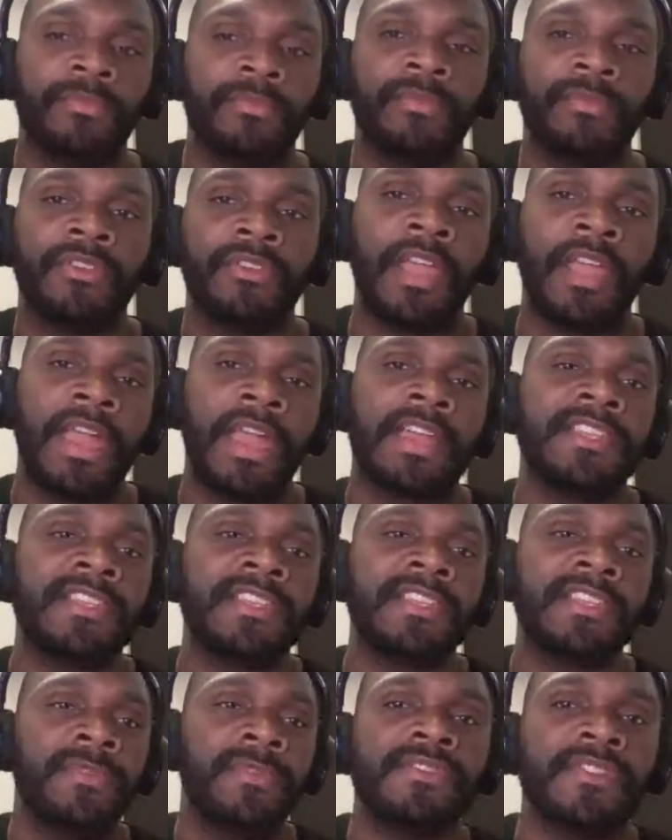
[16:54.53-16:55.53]

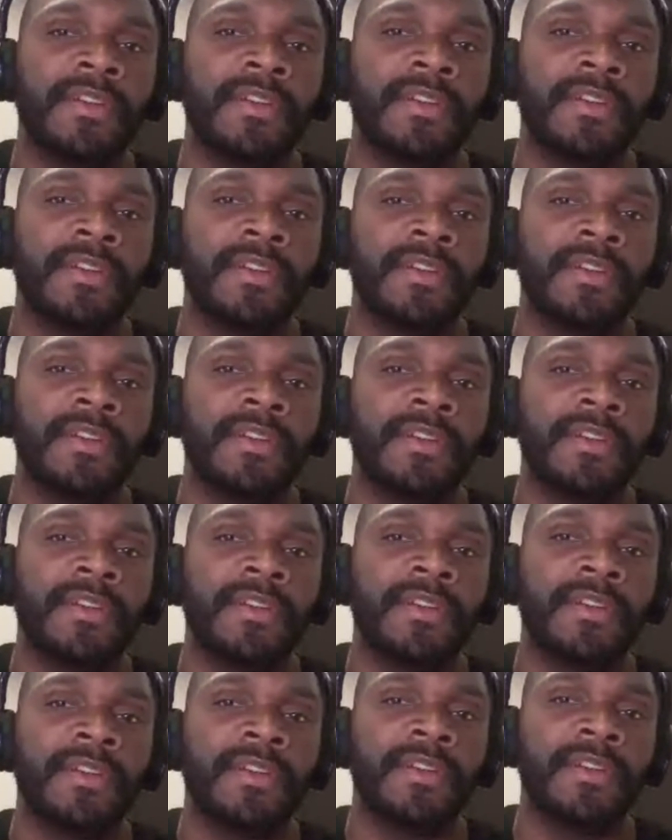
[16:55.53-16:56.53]
way
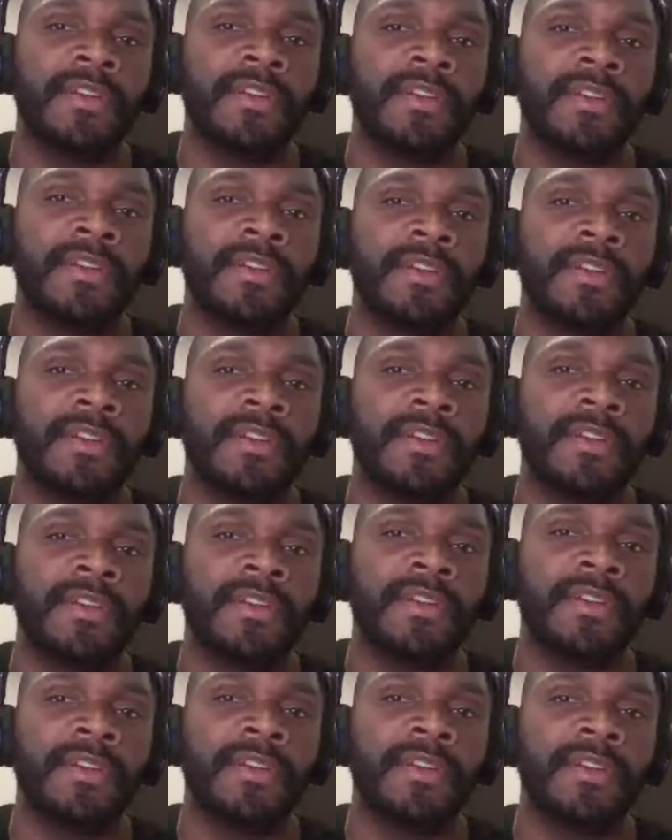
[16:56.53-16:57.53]
where it
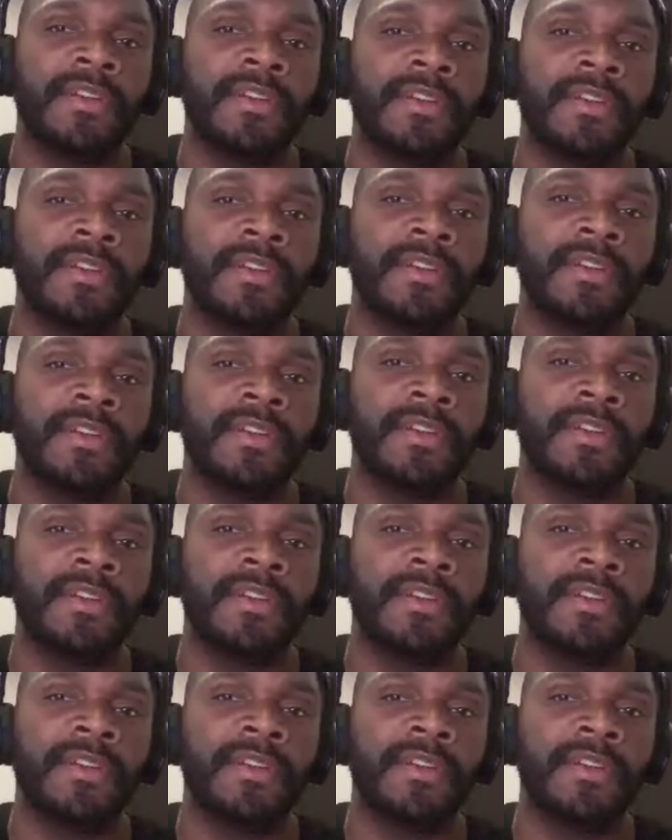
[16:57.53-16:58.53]
like shifts
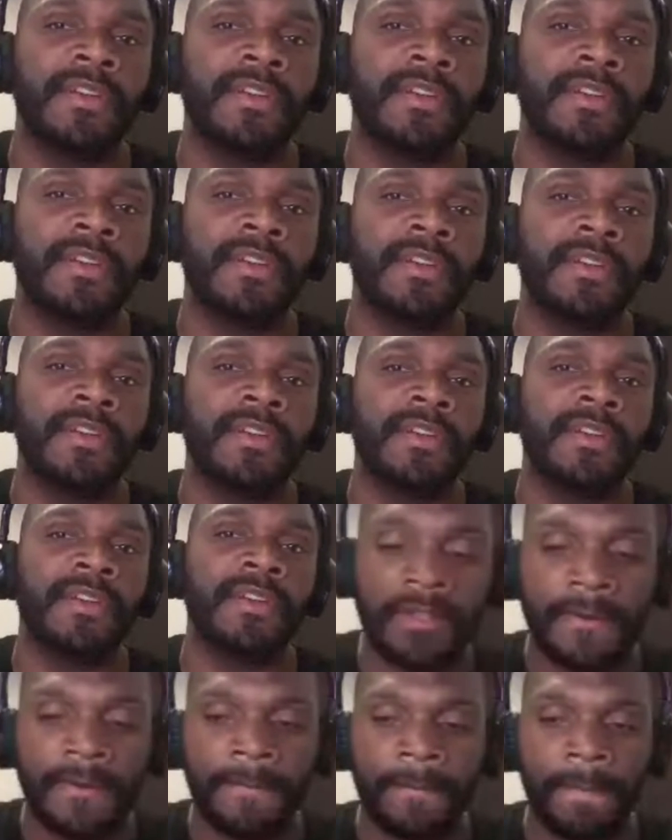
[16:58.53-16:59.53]
towards
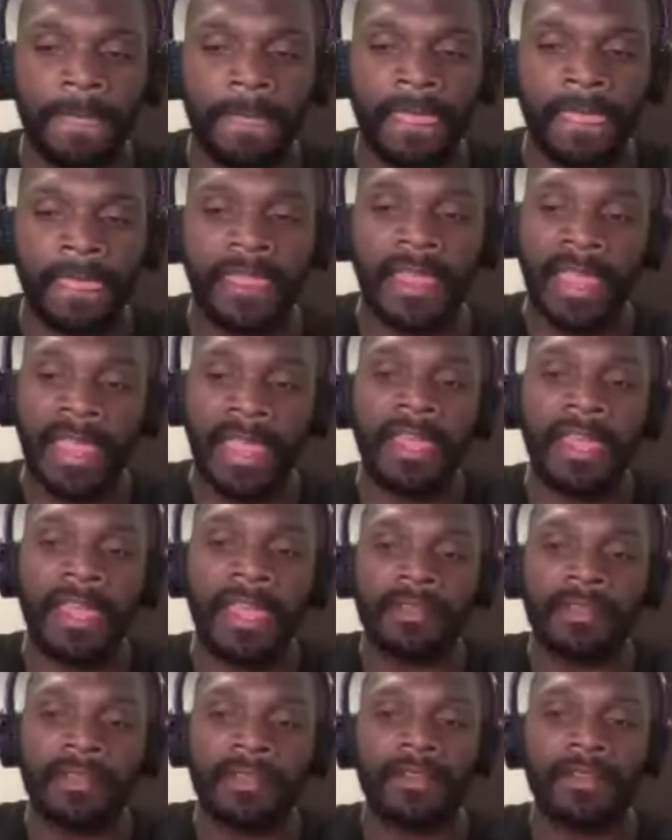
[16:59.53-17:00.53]

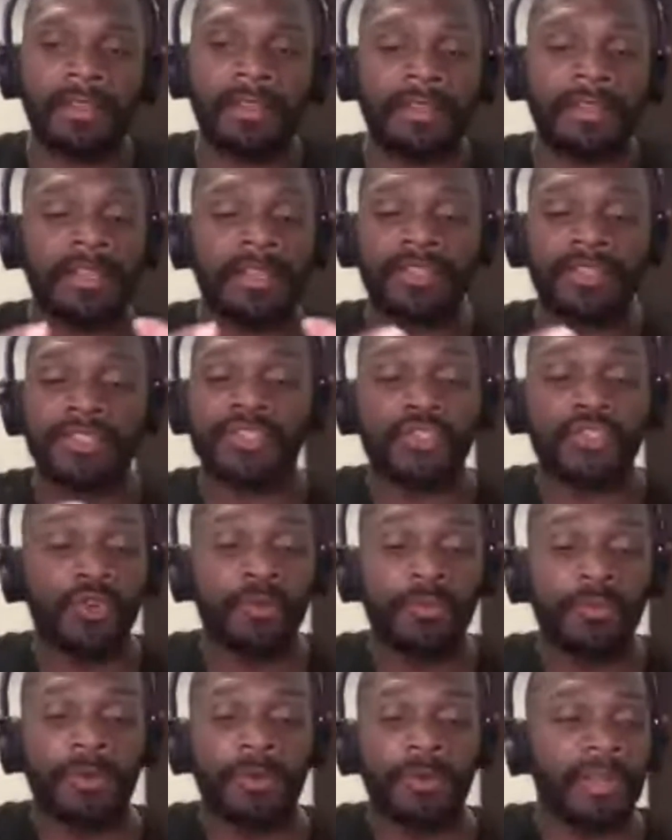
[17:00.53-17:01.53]
the end
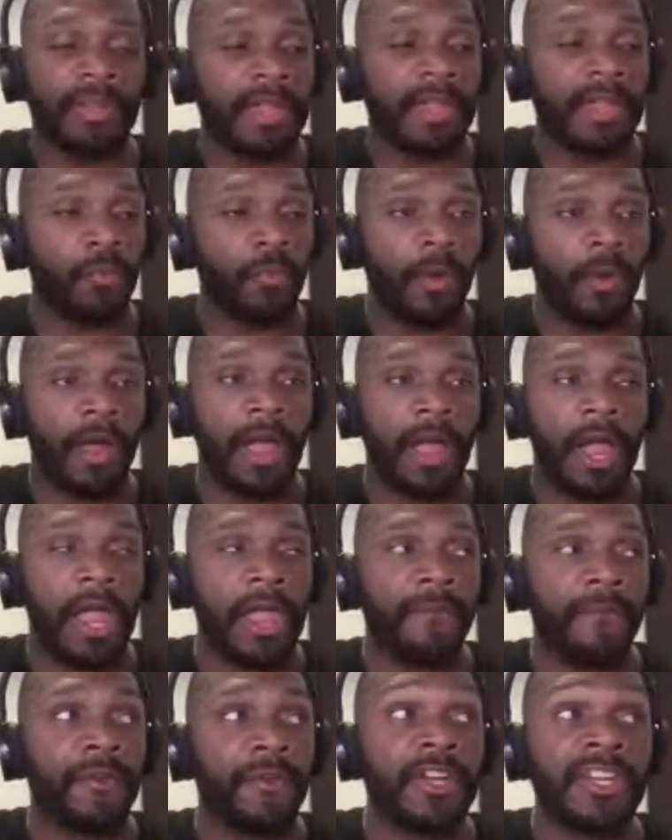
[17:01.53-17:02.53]
consumer. Like, what
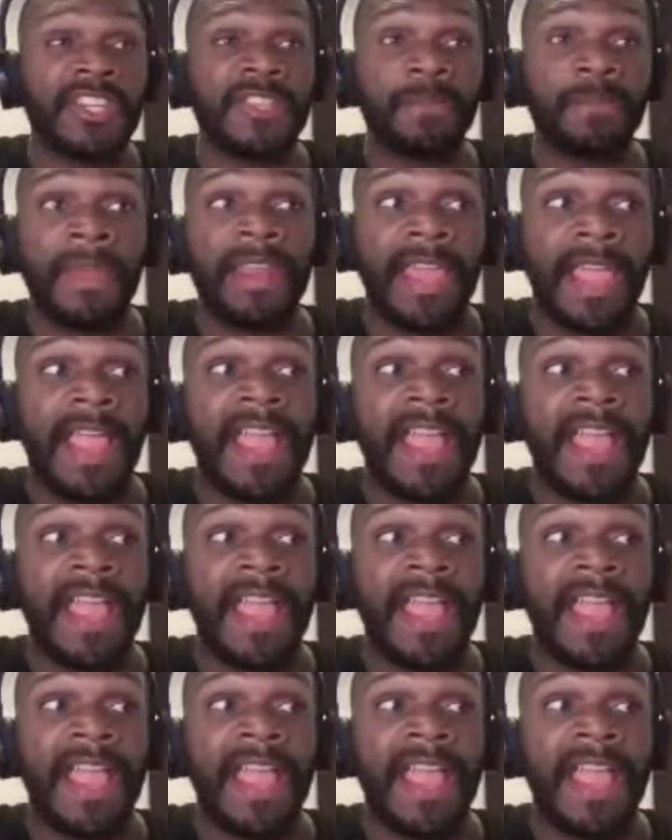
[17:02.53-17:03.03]
if you're gonna spend